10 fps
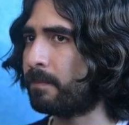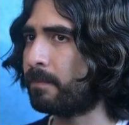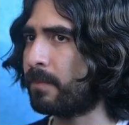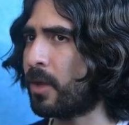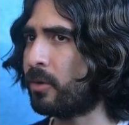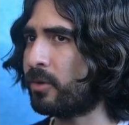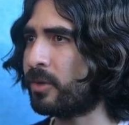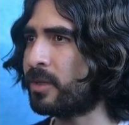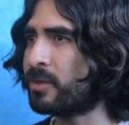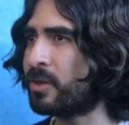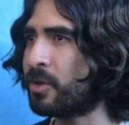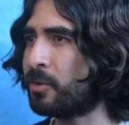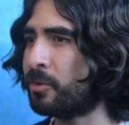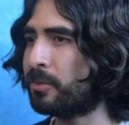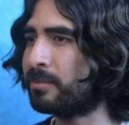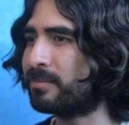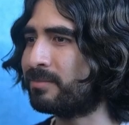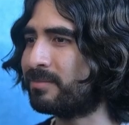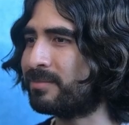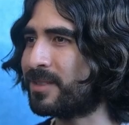No, there is no
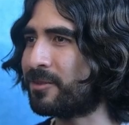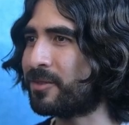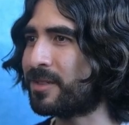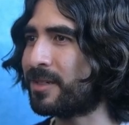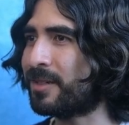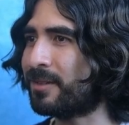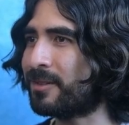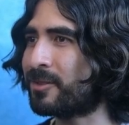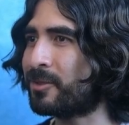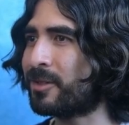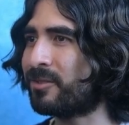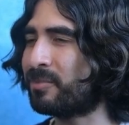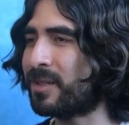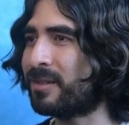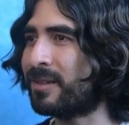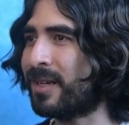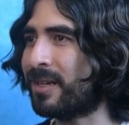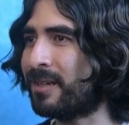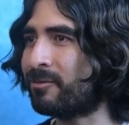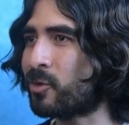difference there. This could have been
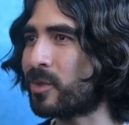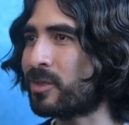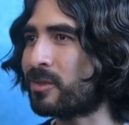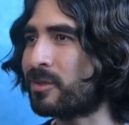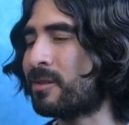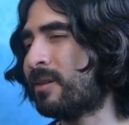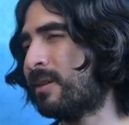if choice is